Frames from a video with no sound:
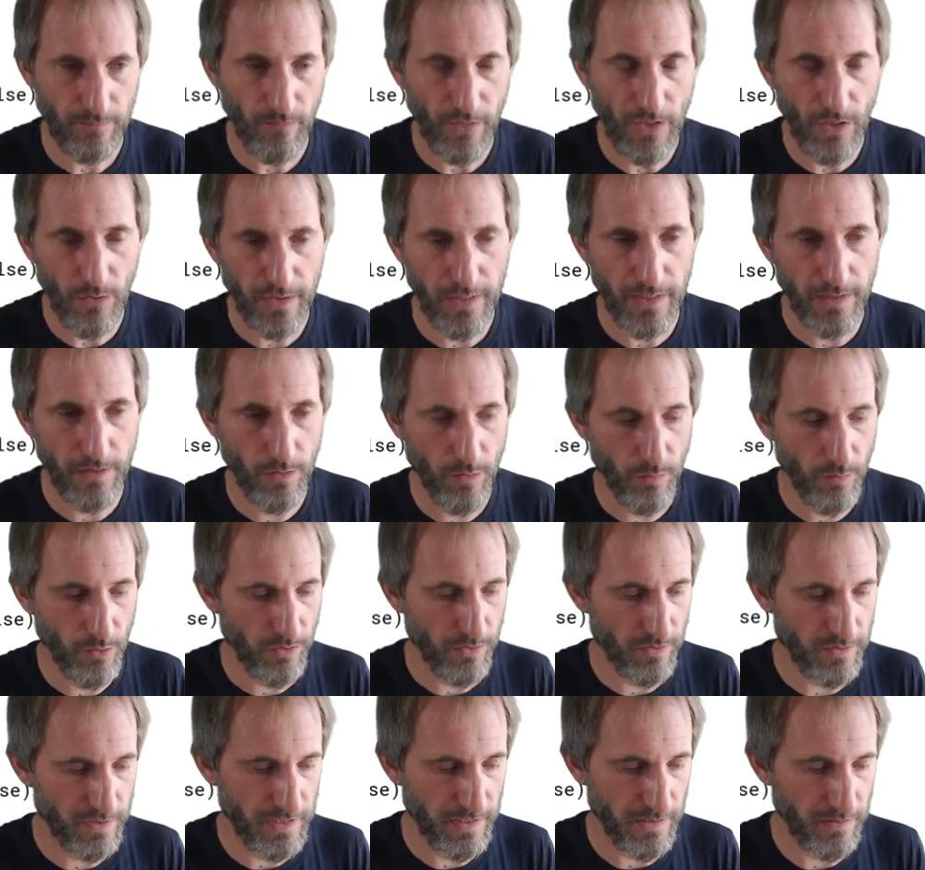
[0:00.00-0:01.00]
Okay, no more
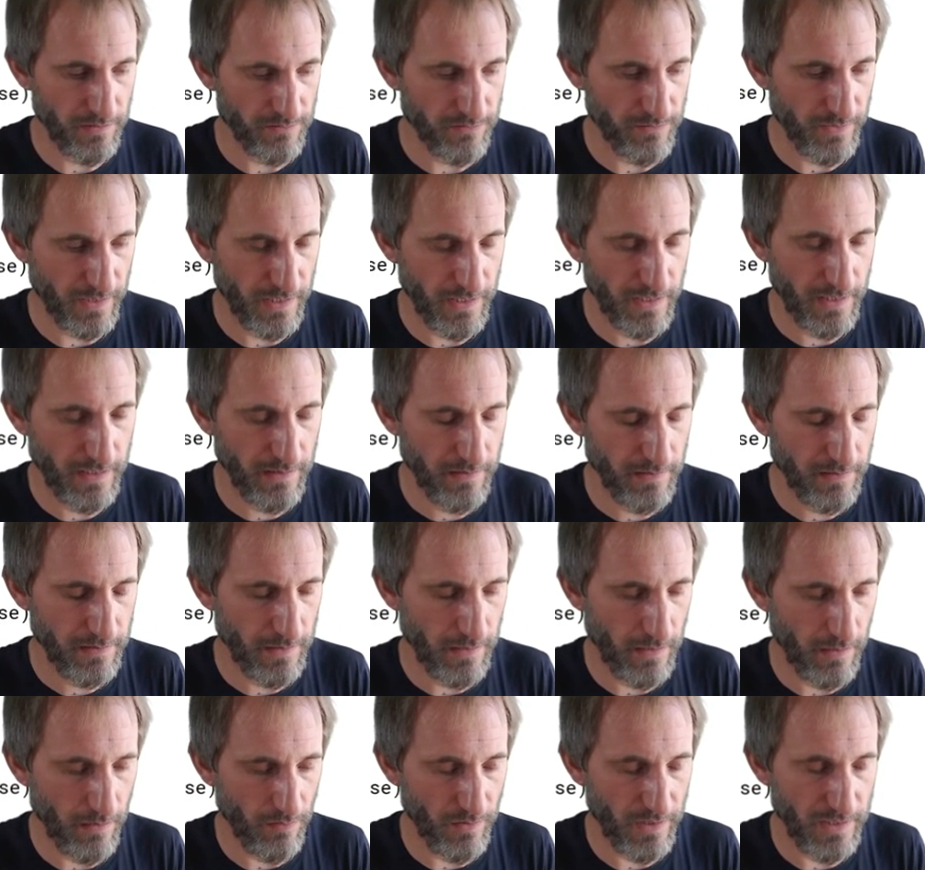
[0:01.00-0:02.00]
containers running here.
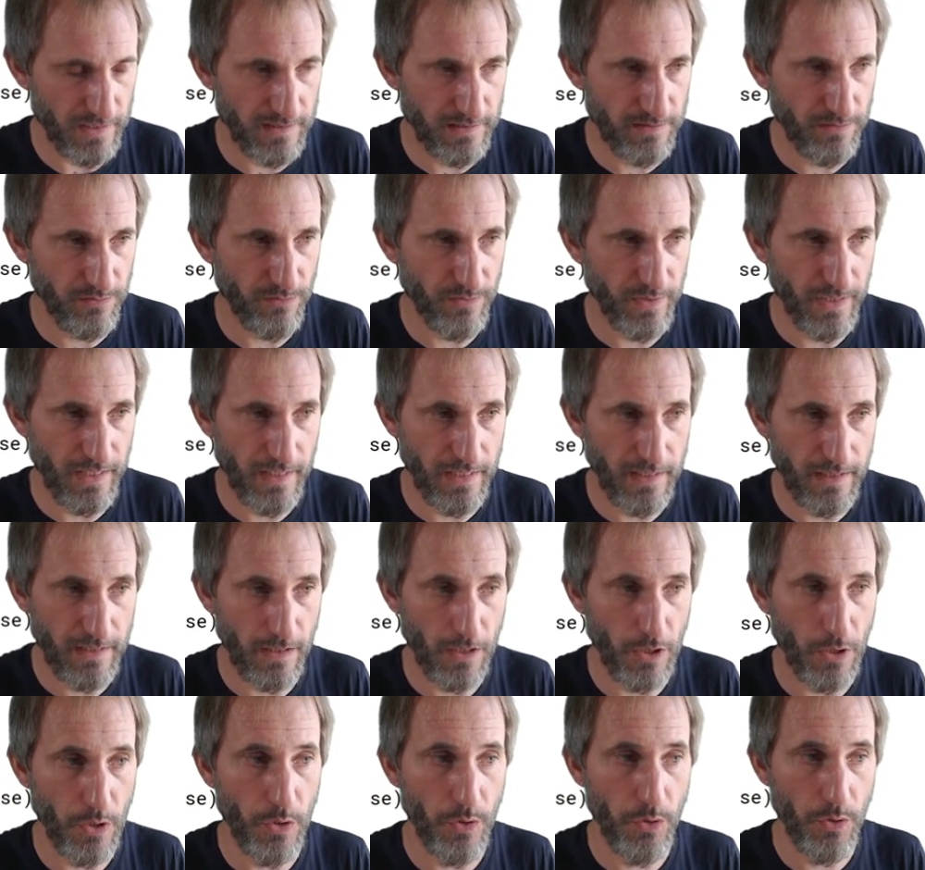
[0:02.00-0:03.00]
Now let's create
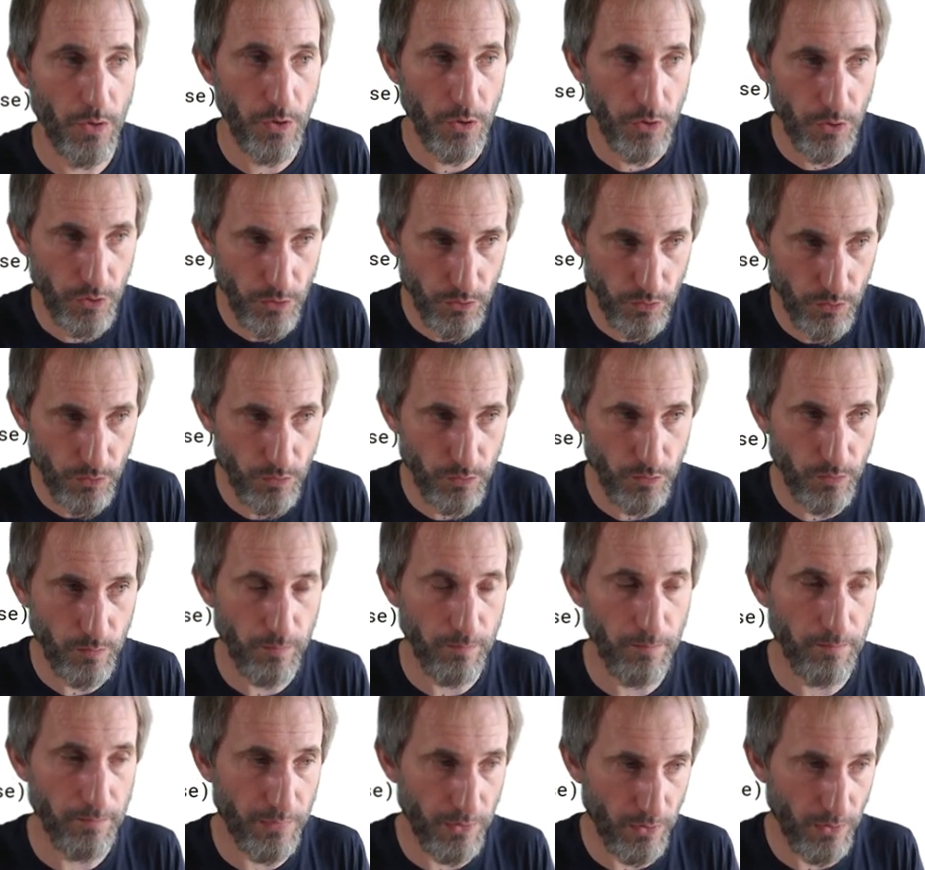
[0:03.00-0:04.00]
a
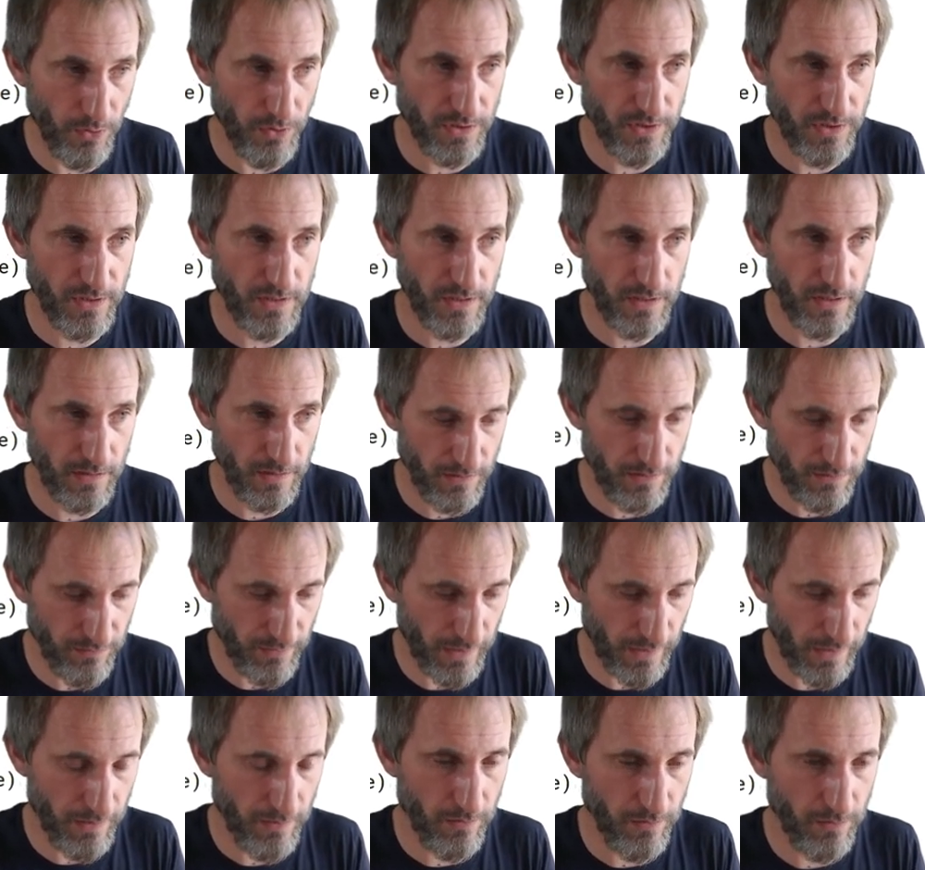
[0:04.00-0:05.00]
new pod in
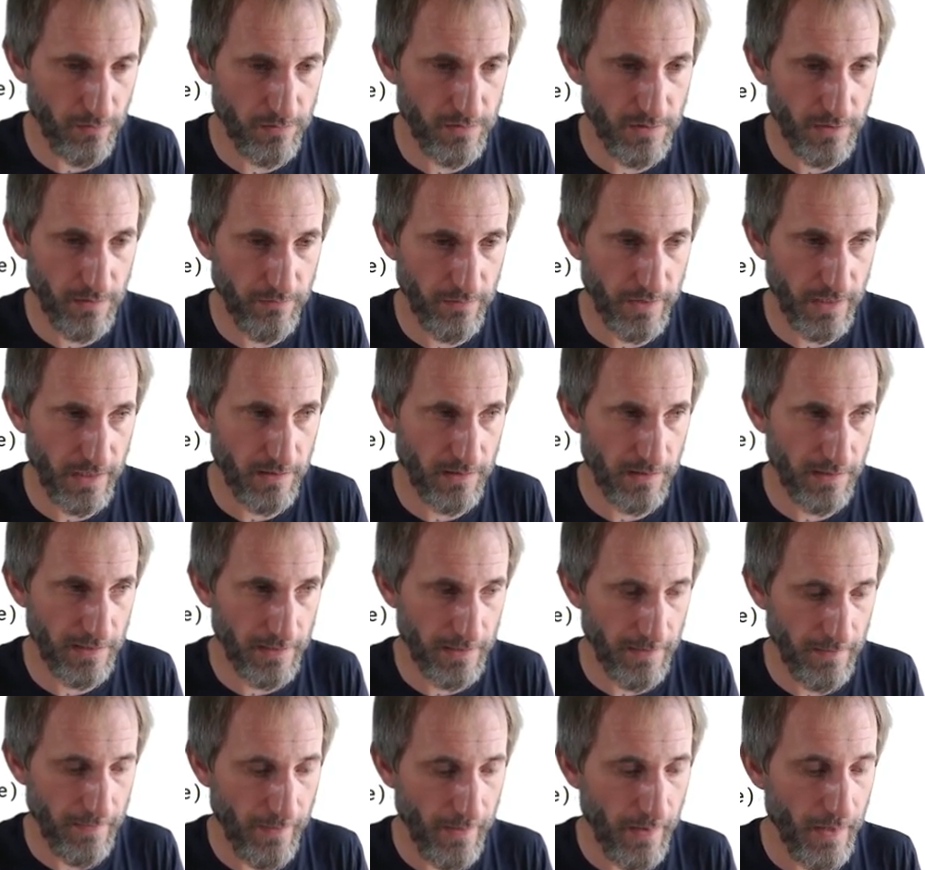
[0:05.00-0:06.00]
CRI-O
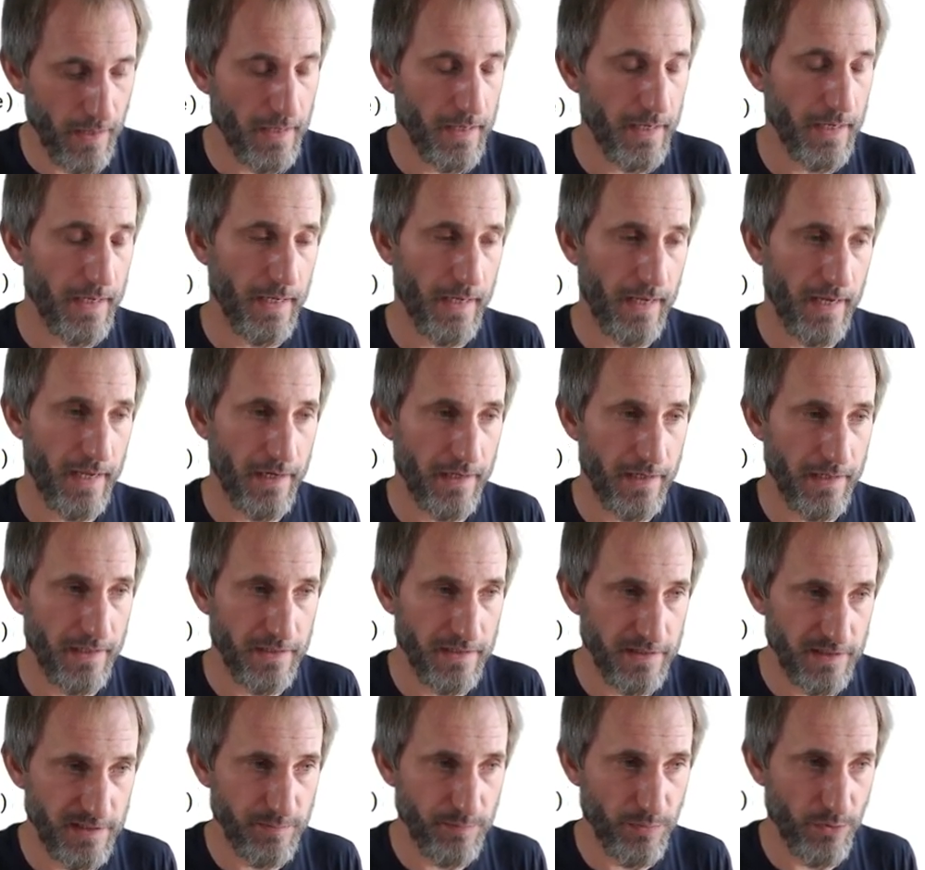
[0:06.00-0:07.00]
directly. And in
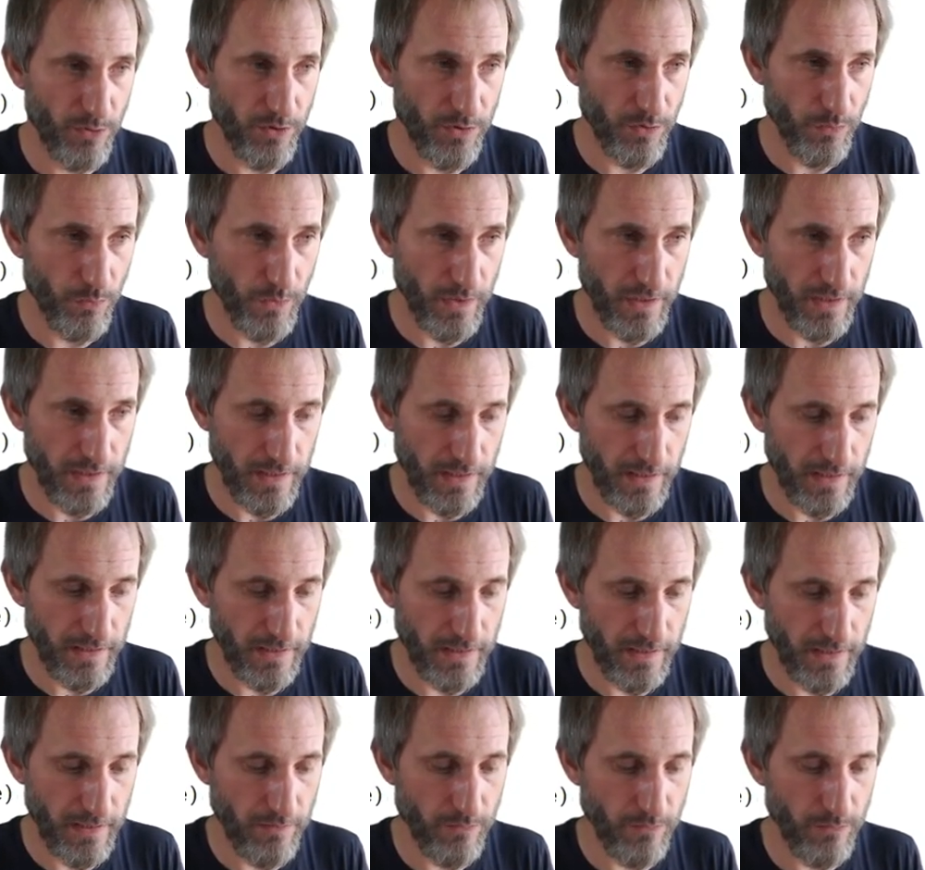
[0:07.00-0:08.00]
this pod, we can
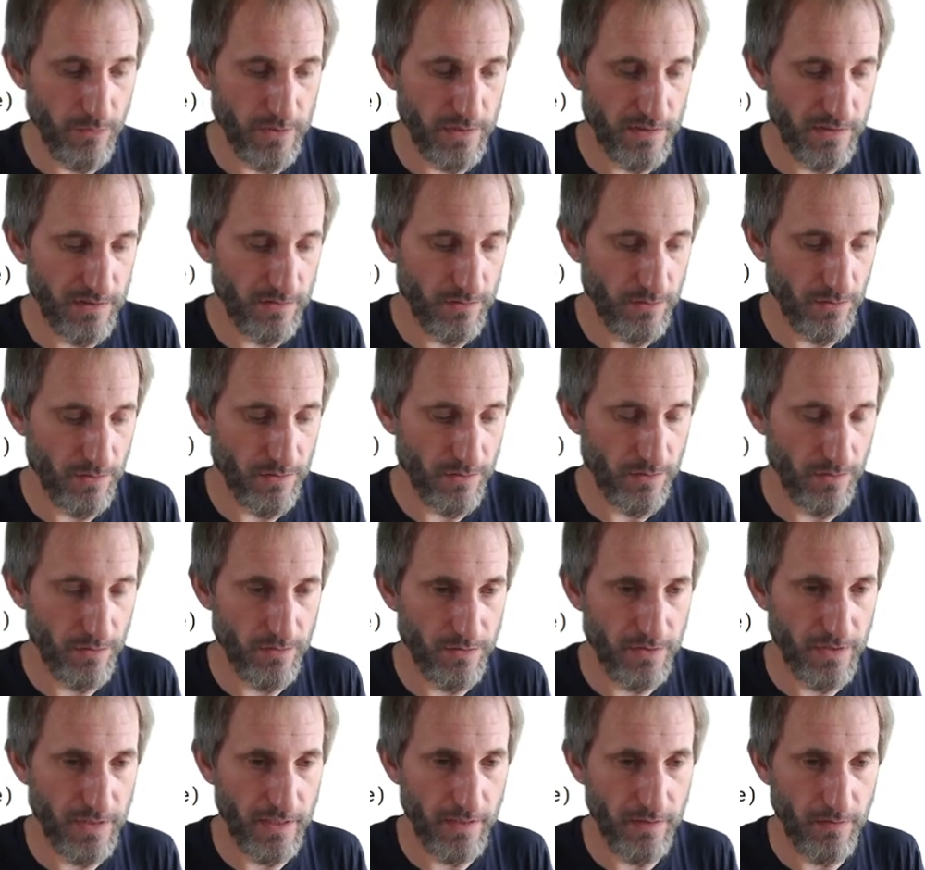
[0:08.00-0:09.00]
then restore the
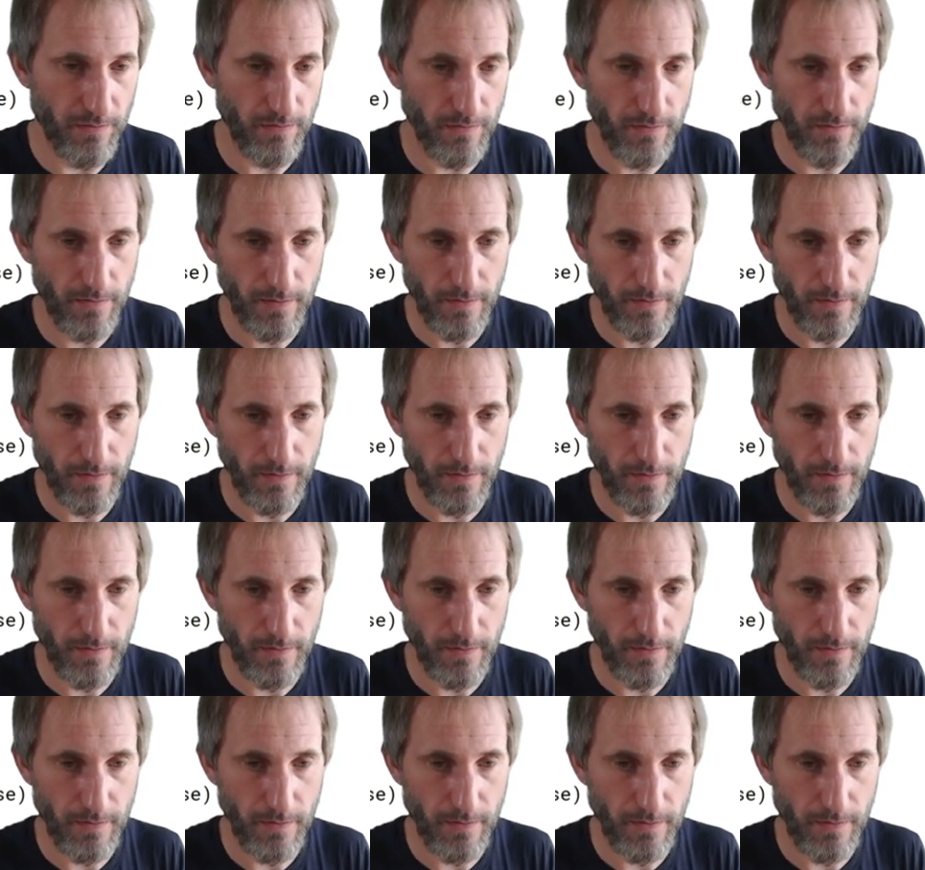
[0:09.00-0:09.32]
container.